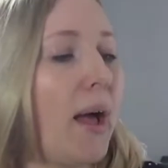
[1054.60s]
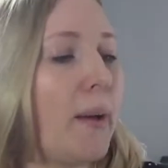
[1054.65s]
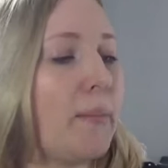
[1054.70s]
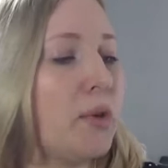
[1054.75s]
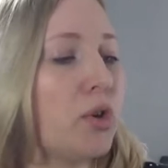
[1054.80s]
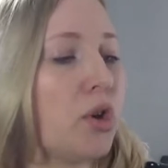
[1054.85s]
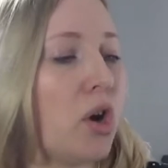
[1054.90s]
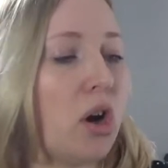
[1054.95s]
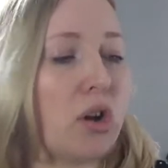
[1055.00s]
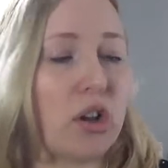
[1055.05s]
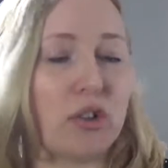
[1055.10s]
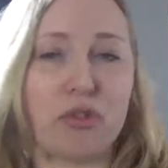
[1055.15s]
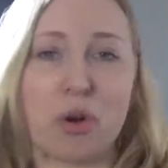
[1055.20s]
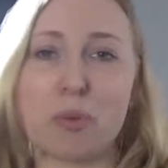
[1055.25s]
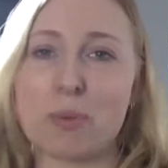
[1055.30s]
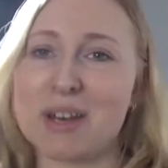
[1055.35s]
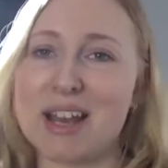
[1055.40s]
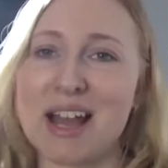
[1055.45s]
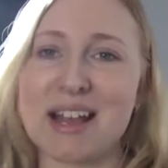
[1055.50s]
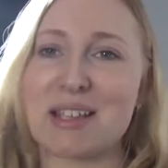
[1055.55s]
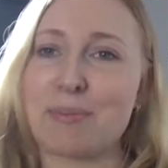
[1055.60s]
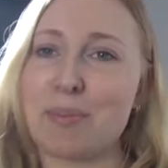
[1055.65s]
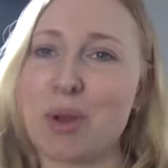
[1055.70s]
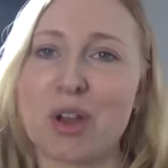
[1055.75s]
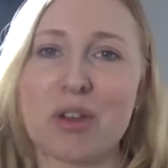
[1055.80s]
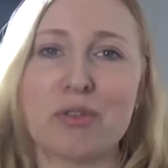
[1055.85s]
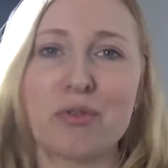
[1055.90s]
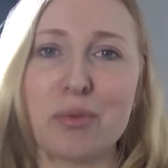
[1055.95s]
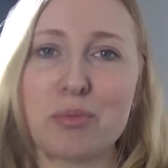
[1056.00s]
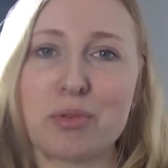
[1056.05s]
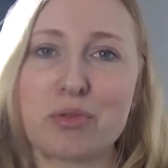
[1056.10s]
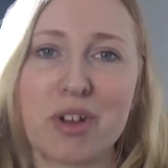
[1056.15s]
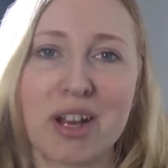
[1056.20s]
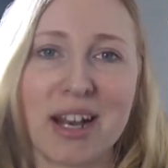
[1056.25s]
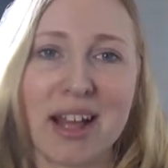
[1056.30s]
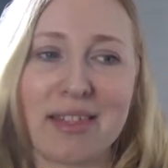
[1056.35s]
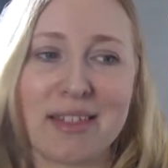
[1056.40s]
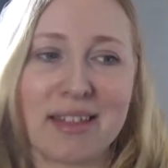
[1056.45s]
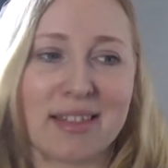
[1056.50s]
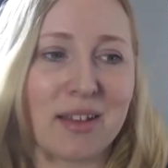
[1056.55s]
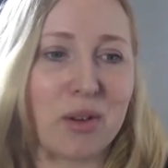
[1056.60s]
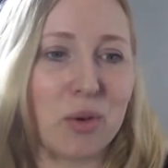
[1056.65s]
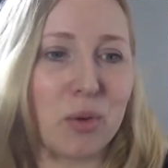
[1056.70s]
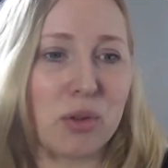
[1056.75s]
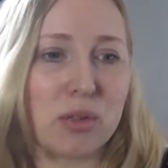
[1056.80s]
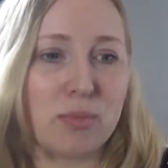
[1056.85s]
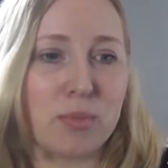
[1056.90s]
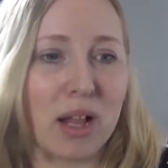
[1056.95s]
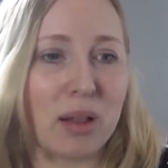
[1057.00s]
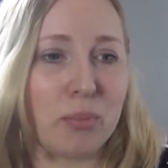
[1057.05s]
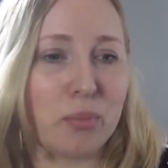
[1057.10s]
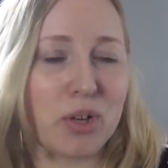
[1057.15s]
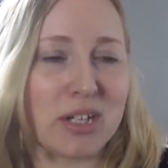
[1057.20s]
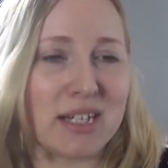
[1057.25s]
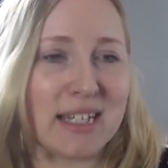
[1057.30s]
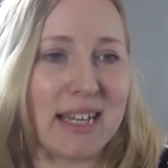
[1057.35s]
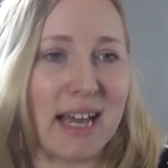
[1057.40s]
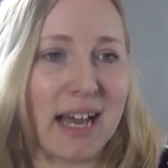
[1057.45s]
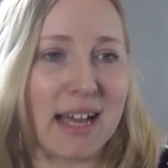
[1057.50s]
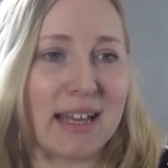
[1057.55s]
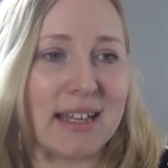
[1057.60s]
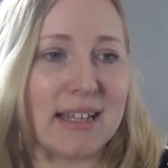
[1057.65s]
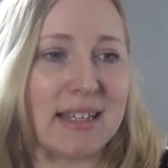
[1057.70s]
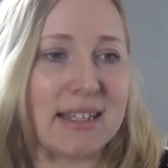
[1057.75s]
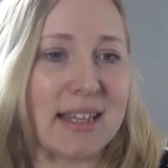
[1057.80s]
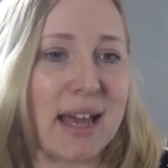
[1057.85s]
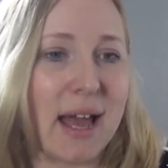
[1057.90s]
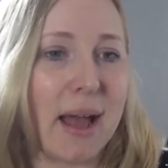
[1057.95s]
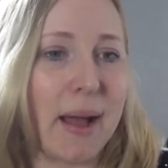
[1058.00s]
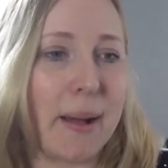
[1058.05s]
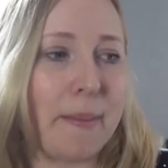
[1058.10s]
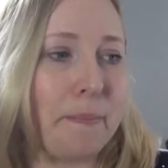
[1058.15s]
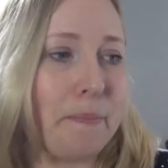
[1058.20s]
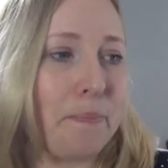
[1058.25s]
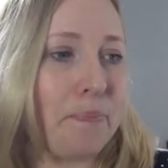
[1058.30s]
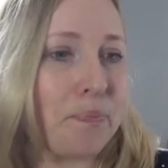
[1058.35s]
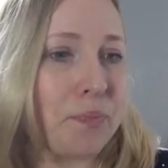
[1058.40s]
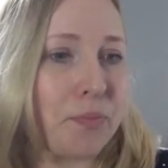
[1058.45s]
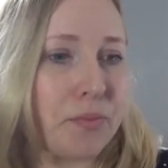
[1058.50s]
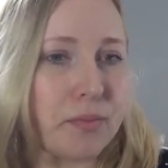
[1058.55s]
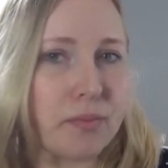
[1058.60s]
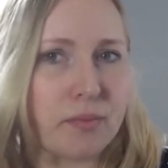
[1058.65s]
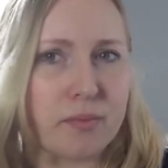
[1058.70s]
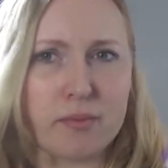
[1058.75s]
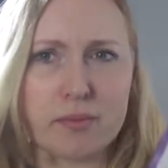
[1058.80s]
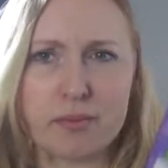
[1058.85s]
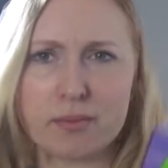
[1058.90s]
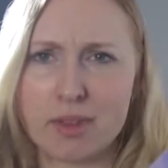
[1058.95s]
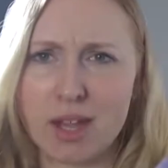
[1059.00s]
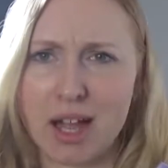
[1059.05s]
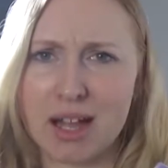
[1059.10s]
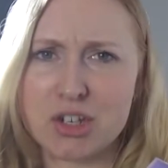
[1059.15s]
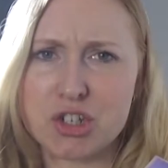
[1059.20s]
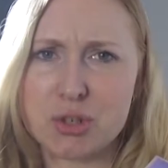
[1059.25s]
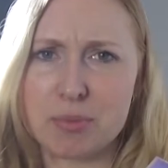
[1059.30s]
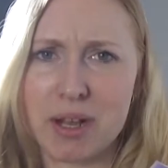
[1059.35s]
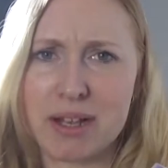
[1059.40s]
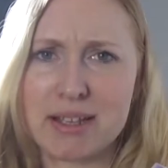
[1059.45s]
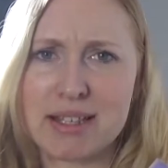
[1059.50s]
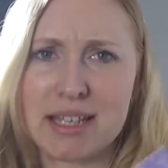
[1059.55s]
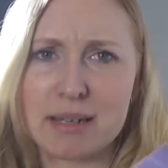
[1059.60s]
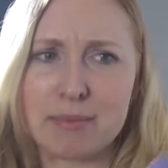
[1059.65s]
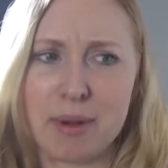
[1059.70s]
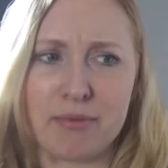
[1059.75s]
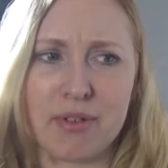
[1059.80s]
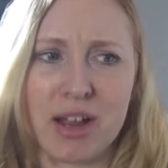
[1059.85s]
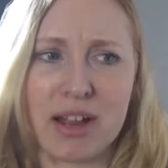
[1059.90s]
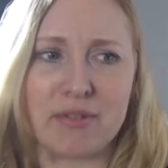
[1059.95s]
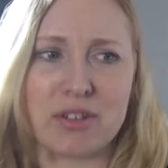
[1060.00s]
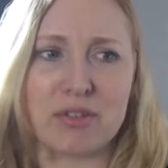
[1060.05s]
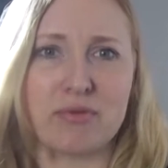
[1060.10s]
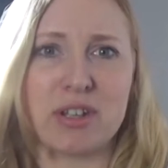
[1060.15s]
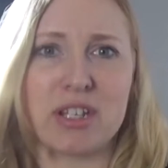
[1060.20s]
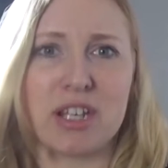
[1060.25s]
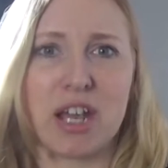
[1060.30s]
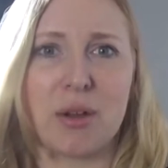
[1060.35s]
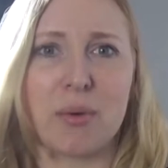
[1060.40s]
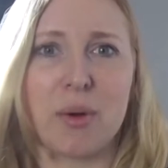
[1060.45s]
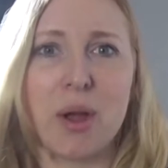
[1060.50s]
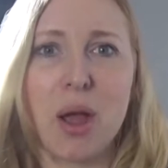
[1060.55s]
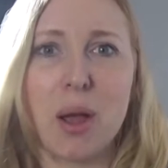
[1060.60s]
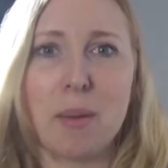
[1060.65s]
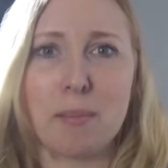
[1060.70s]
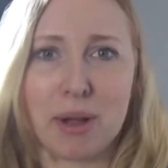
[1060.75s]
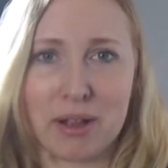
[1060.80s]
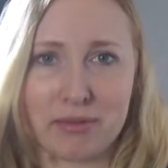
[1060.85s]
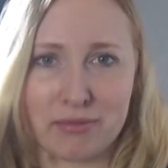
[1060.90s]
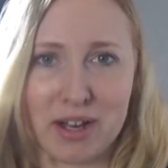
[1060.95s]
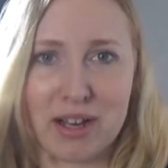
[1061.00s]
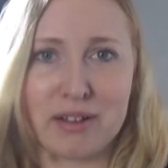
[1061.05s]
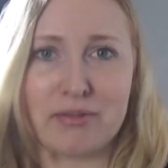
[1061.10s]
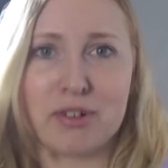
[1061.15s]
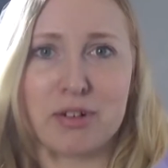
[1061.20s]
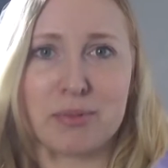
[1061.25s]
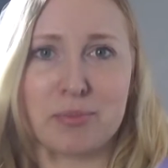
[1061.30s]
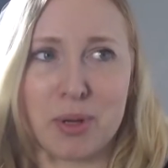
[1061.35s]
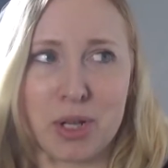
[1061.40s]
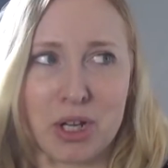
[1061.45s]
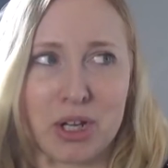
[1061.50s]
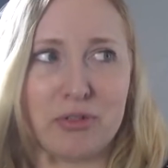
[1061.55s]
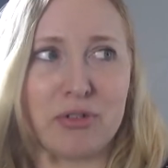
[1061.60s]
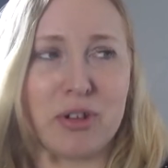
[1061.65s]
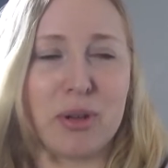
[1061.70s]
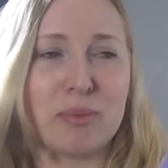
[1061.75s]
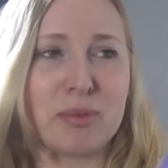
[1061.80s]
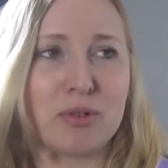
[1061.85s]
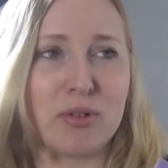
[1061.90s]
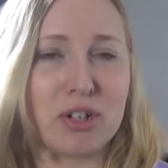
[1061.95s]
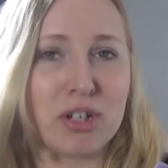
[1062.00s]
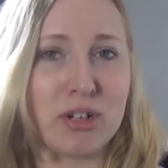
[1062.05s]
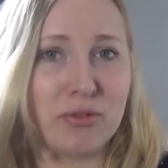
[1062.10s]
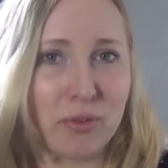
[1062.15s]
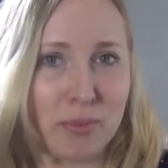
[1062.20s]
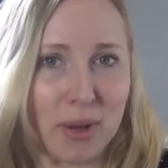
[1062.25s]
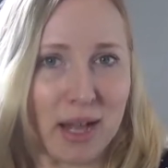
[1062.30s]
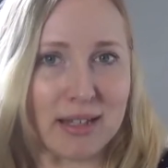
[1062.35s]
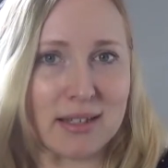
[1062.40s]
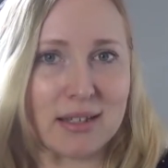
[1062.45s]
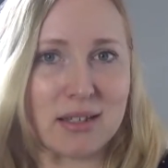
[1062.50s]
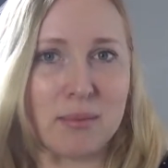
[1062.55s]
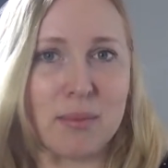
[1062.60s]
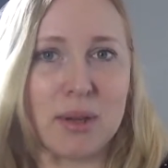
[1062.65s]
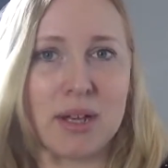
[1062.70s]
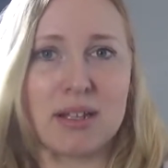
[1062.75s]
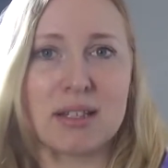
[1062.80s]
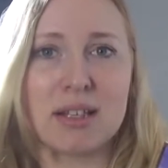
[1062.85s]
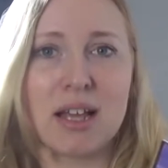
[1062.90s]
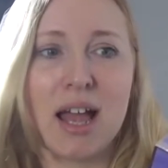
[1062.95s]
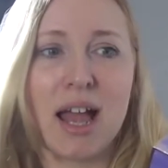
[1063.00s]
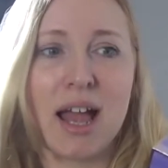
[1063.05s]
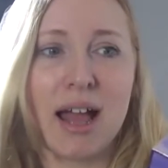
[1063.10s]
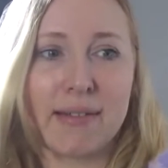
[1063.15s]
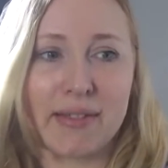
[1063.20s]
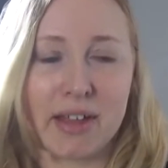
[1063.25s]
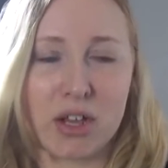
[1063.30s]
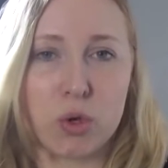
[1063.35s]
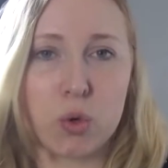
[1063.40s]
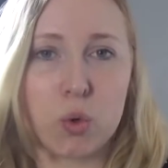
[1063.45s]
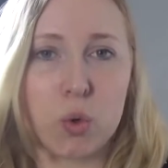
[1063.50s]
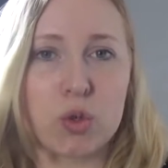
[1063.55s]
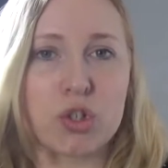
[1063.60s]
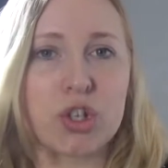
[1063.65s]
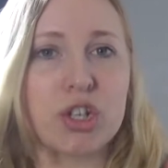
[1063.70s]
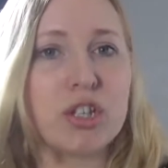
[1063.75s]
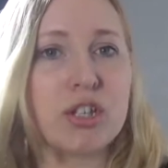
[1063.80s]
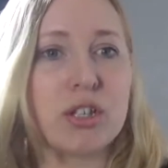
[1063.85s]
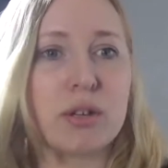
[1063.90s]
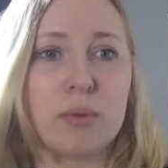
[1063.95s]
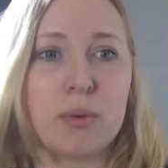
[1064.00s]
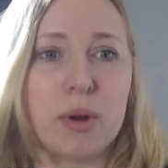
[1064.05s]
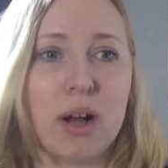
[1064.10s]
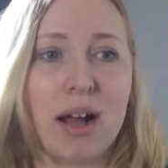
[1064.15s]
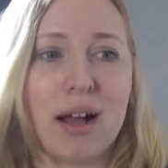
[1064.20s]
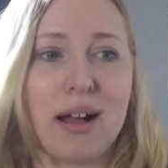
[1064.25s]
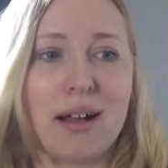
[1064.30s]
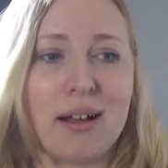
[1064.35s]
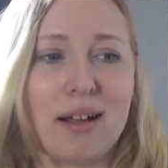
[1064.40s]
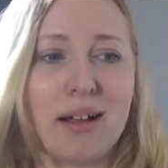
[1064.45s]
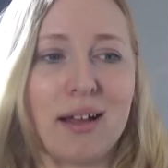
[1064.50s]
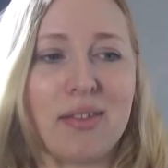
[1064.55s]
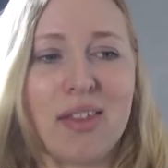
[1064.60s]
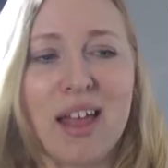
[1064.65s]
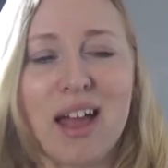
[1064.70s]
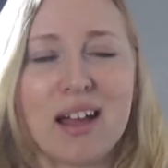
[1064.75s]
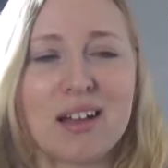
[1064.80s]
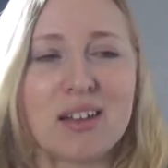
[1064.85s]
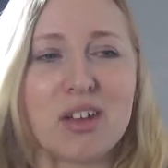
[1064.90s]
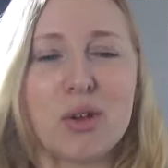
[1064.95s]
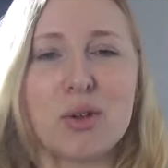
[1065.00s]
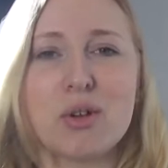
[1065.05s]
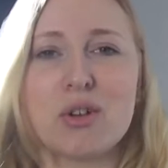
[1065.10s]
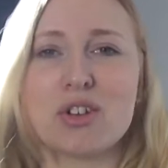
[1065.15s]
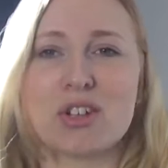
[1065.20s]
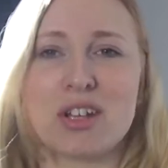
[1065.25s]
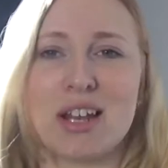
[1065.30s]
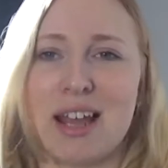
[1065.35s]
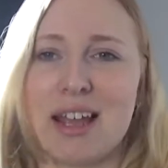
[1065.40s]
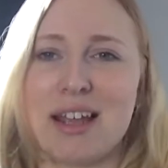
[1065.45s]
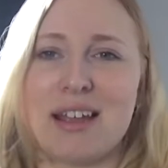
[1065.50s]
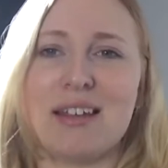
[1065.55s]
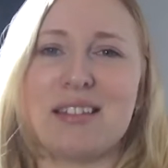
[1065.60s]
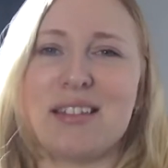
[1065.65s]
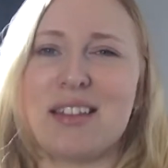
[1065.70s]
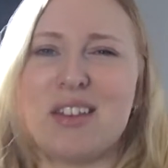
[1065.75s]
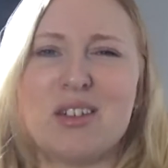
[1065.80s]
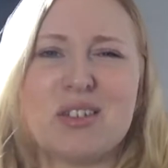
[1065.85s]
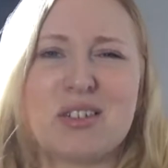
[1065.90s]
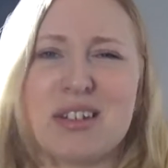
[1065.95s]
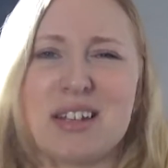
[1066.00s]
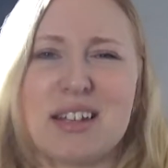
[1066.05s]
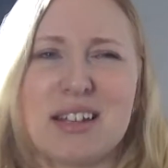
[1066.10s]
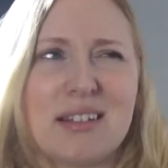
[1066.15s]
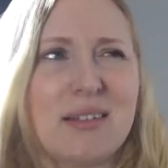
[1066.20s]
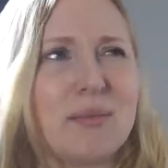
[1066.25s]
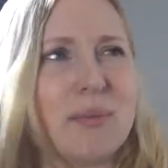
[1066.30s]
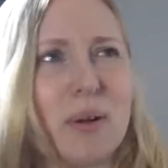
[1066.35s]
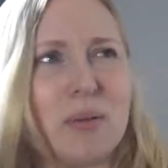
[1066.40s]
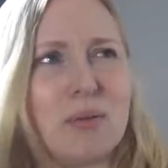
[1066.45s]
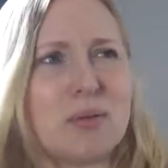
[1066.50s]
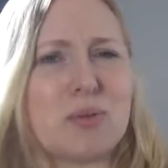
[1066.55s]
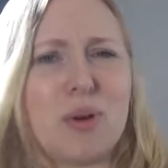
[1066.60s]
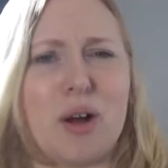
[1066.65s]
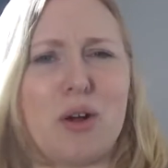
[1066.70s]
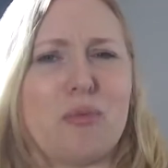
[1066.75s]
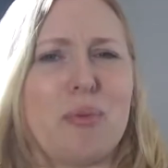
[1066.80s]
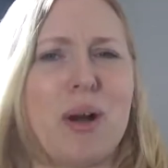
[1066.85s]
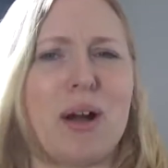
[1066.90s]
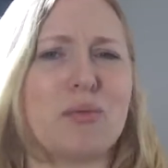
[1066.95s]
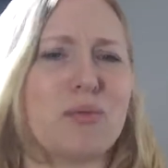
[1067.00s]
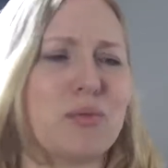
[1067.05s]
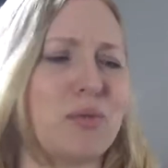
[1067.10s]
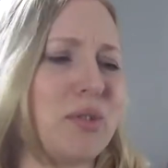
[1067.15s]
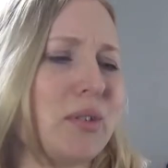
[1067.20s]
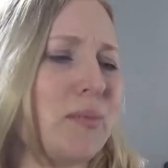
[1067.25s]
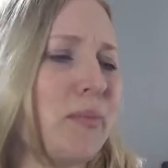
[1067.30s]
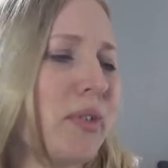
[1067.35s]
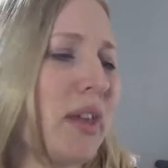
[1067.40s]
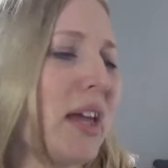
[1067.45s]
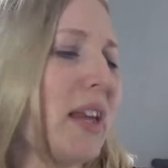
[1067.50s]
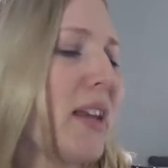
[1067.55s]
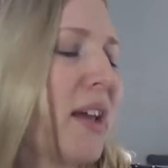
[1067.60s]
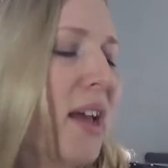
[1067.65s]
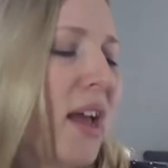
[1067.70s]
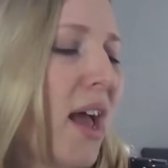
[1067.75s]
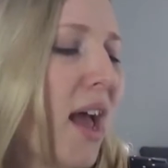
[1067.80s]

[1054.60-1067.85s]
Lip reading: You can't go wrong with NEXT perfumes, really. I think they all smell pretty nice. As you might have seen in my favourites video, my favourite perfumes are actually from Anne Summers and they're gorgeous. So and they're usually about £12 or something,